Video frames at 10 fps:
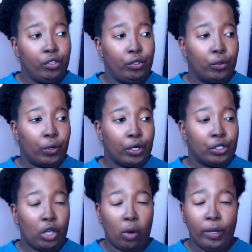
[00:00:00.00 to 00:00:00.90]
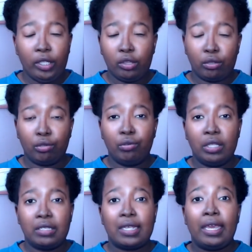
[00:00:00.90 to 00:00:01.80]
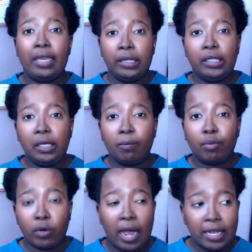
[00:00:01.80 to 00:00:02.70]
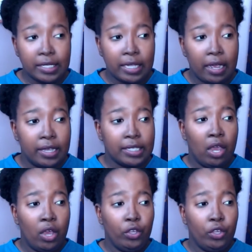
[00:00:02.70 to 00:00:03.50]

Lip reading: You're going through this healing process.